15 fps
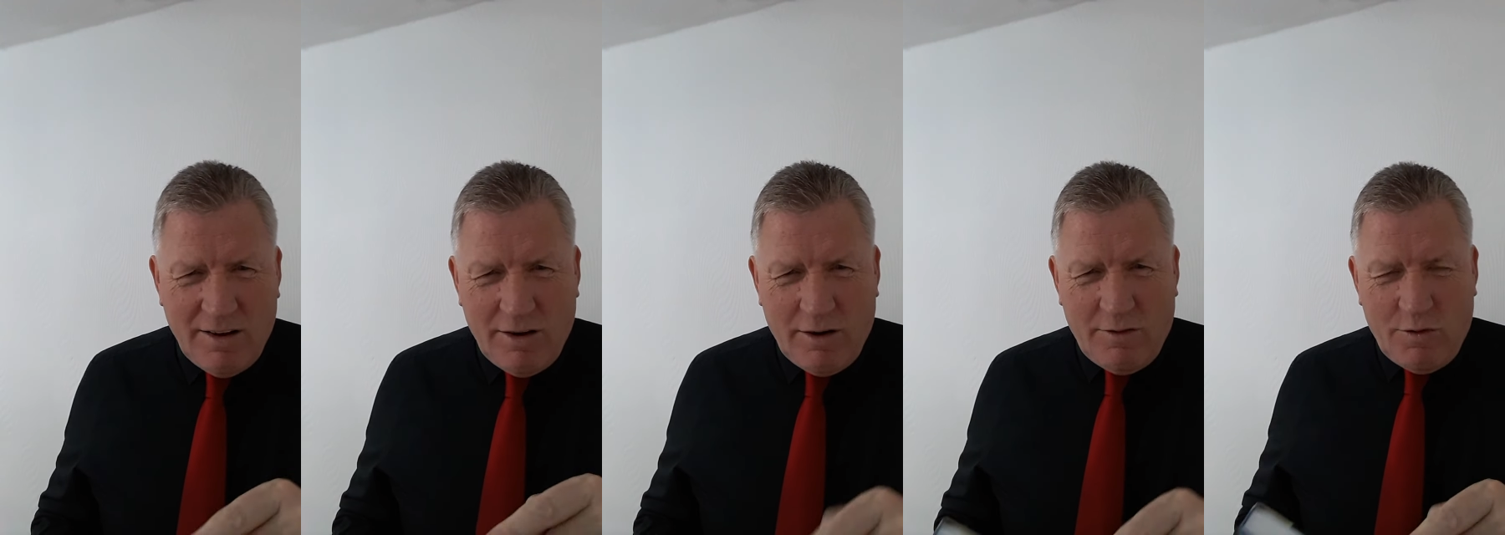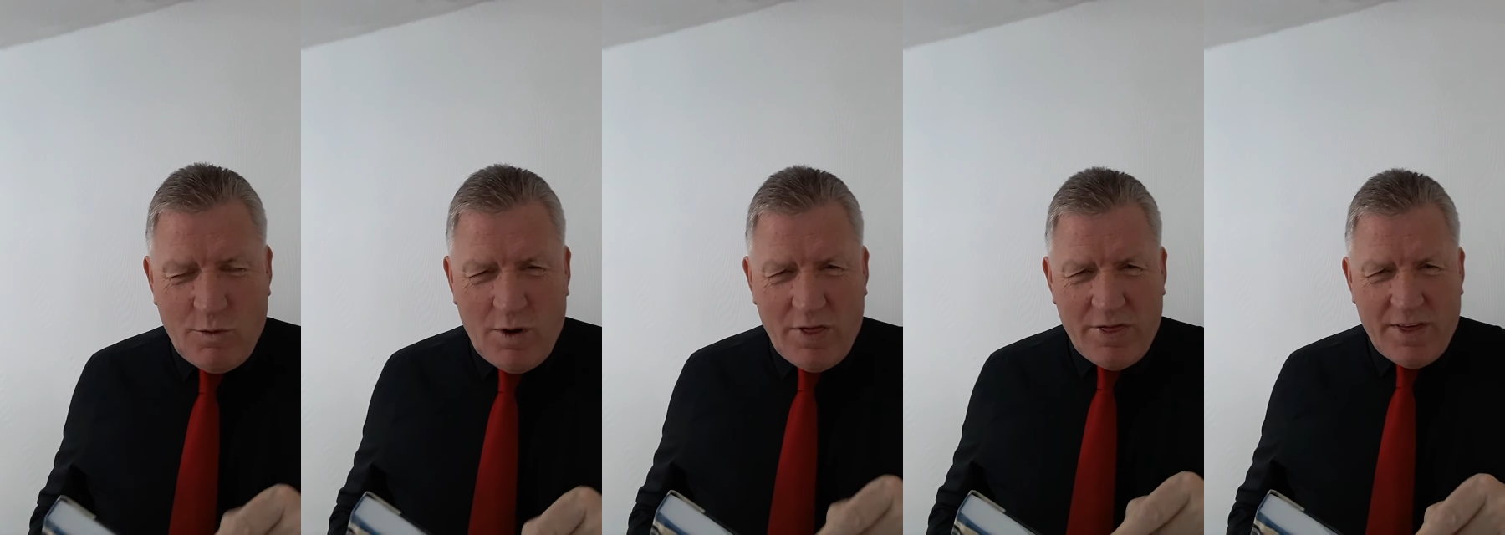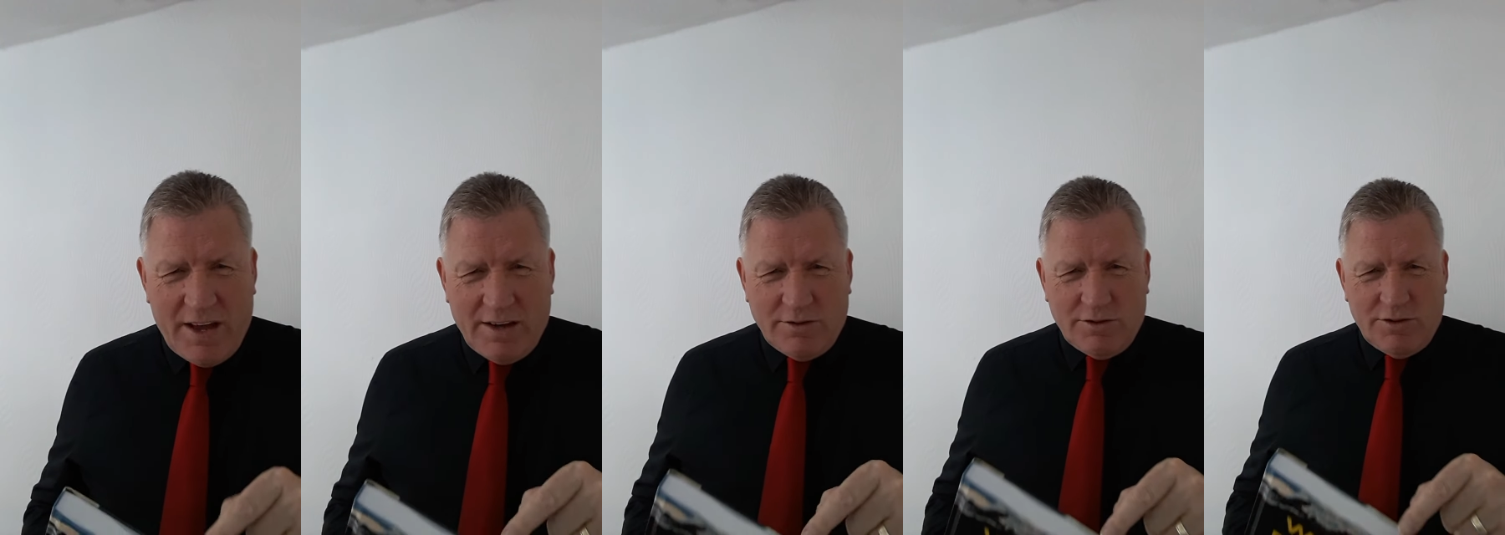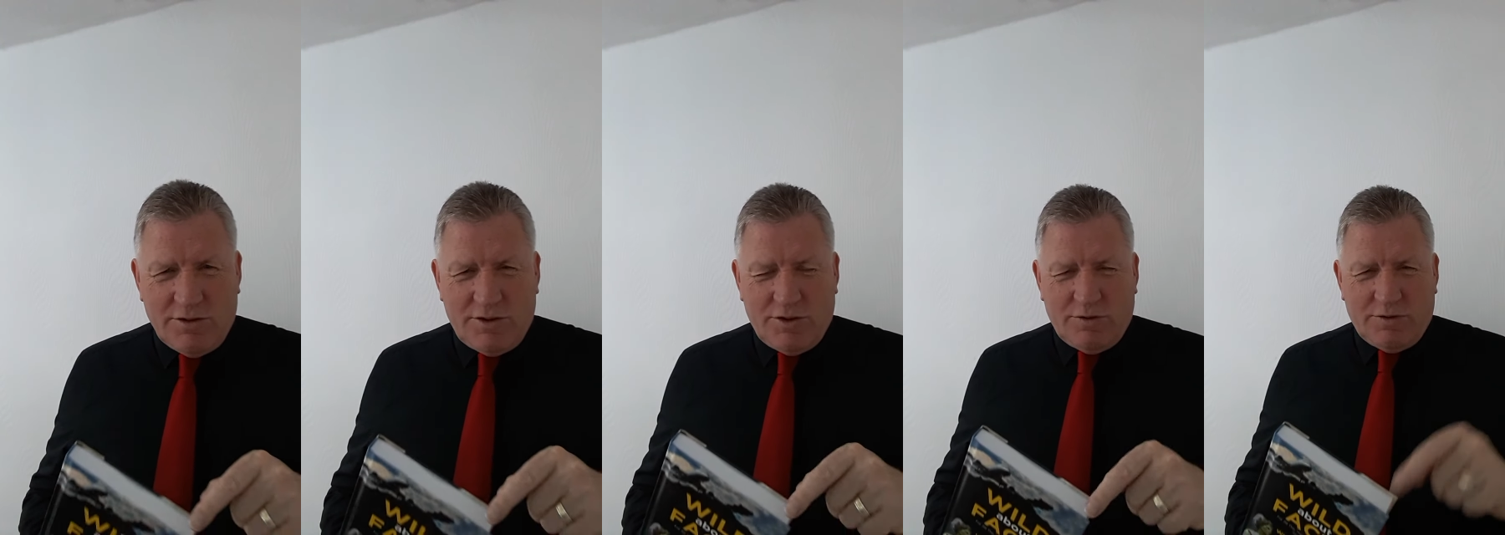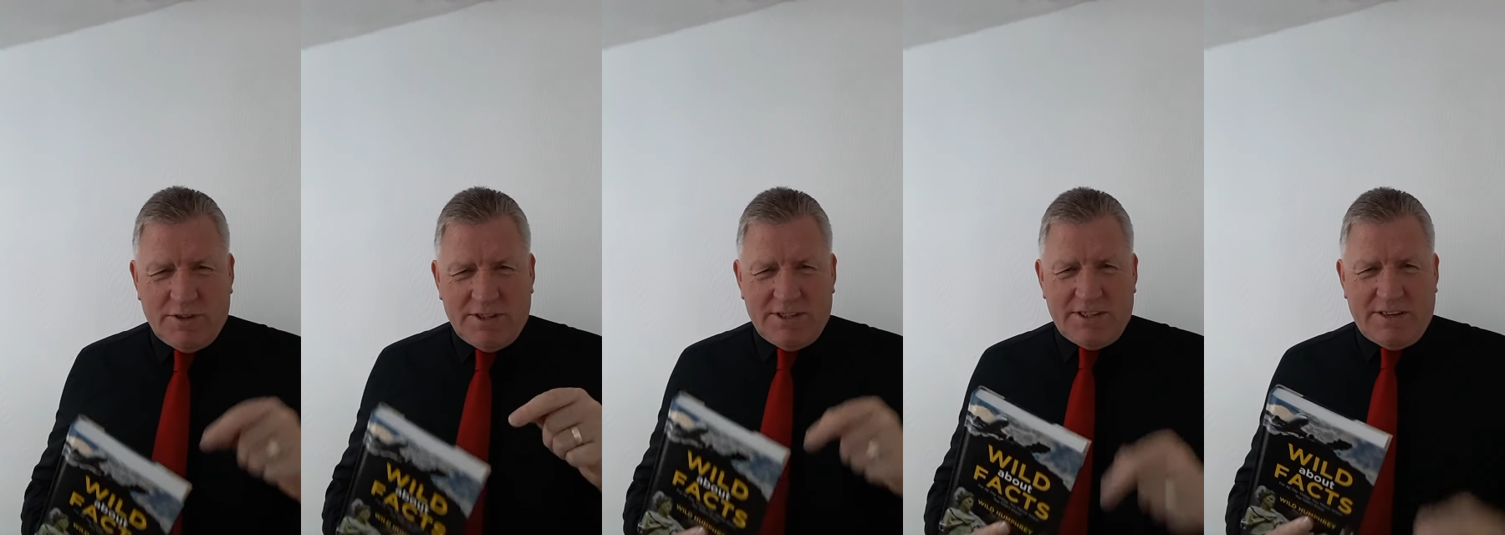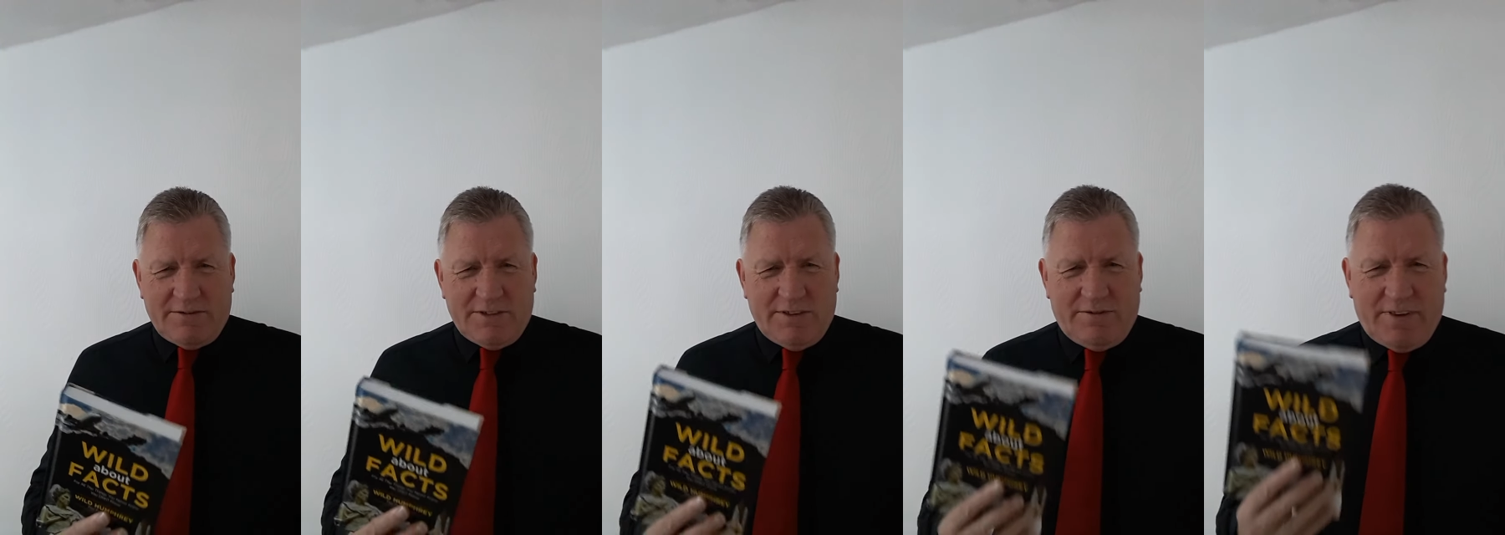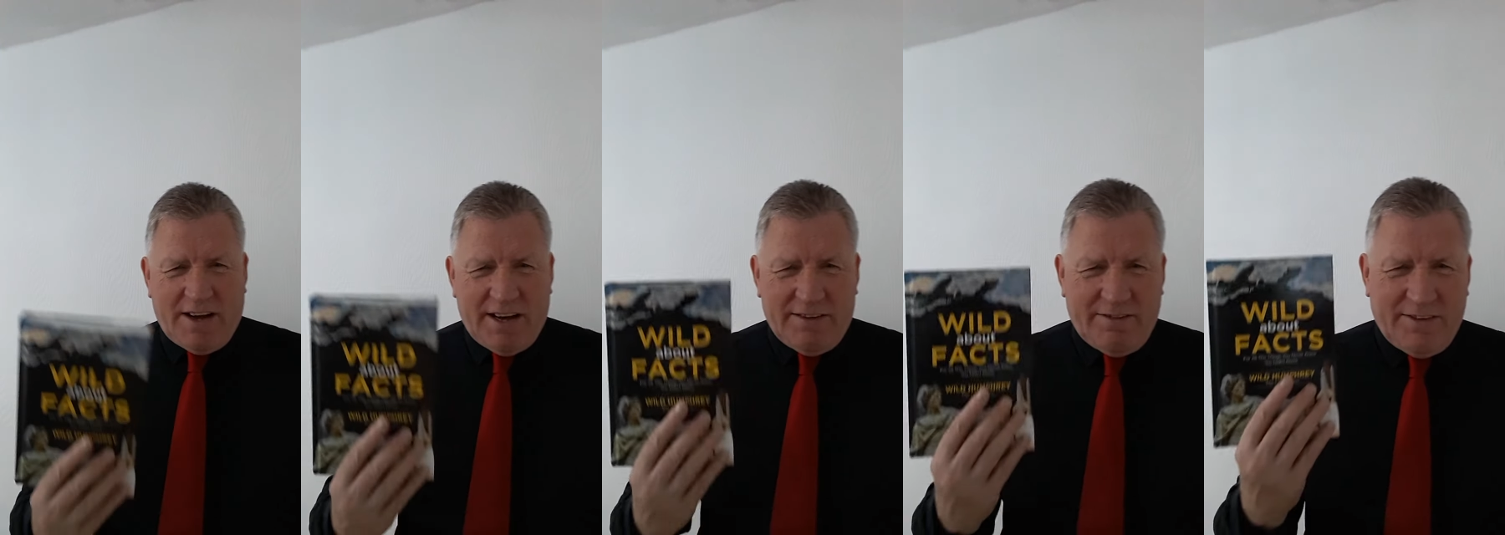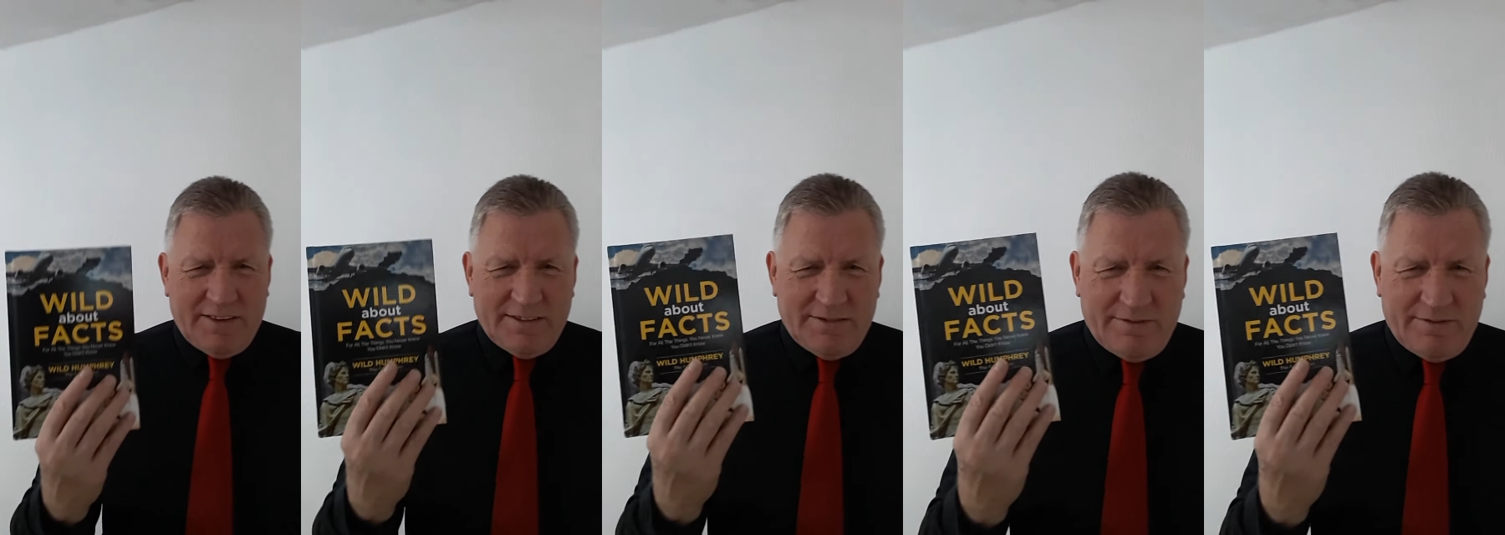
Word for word: over 1,275